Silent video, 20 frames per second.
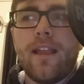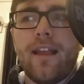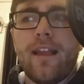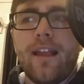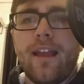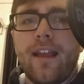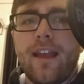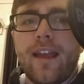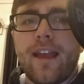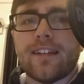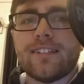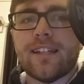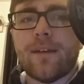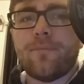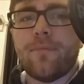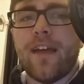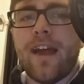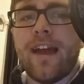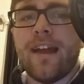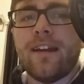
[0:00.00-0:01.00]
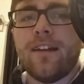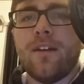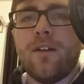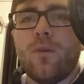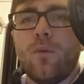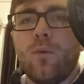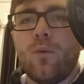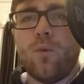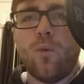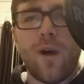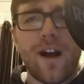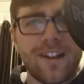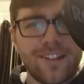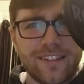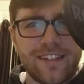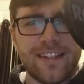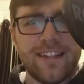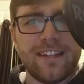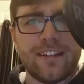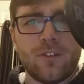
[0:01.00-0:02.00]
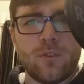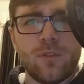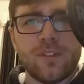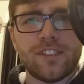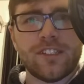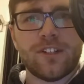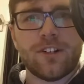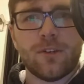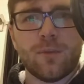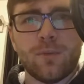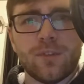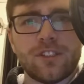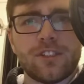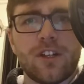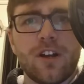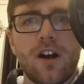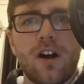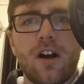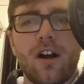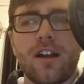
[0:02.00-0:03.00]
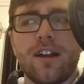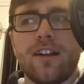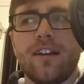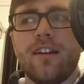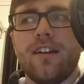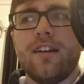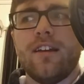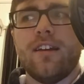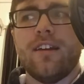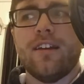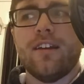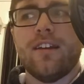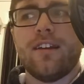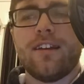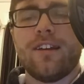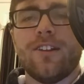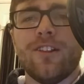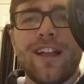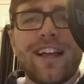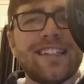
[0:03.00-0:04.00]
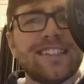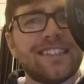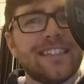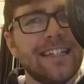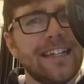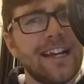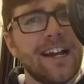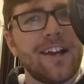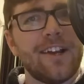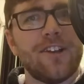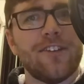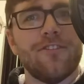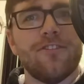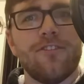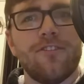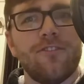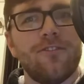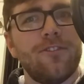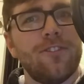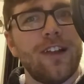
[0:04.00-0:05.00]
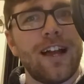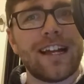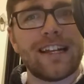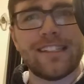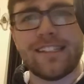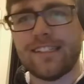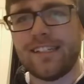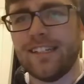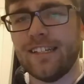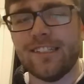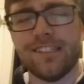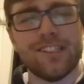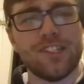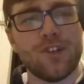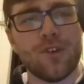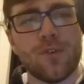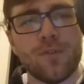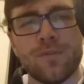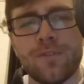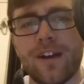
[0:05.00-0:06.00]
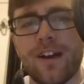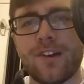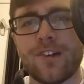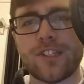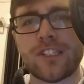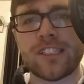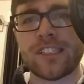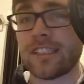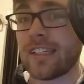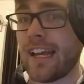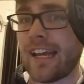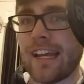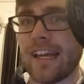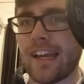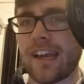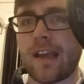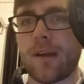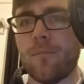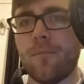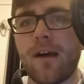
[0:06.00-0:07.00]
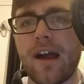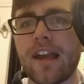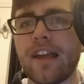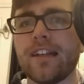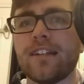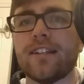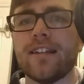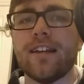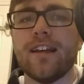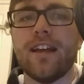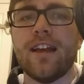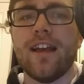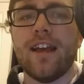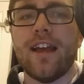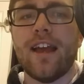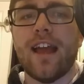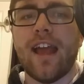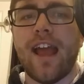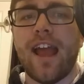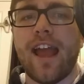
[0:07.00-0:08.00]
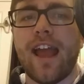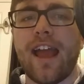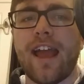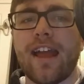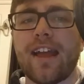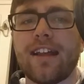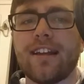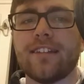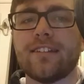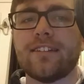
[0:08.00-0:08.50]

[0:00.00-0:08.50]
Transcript: Except then, while the Inquisitor was gone, Clancy kind of flexed his newfound psychic might and